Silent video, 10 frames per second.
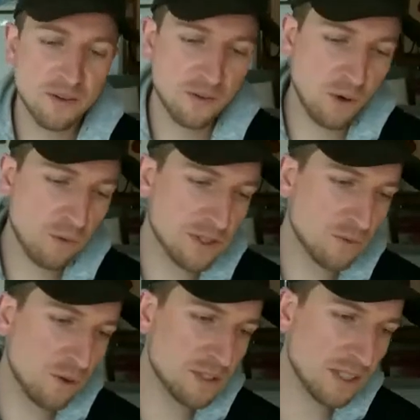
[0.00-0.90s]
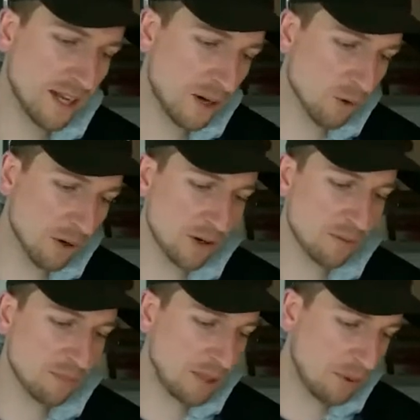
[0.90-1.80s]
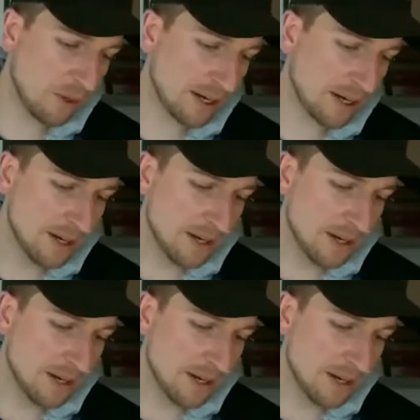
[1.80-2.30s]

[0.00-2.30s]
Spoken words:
What was it like working with people like